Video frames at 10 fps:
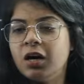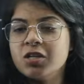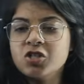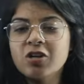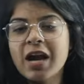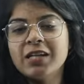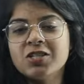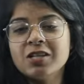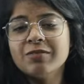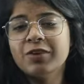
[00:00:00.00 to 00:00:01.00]

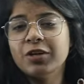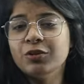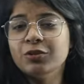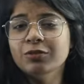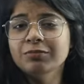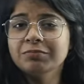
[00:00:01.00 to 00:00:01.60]
strategy for you to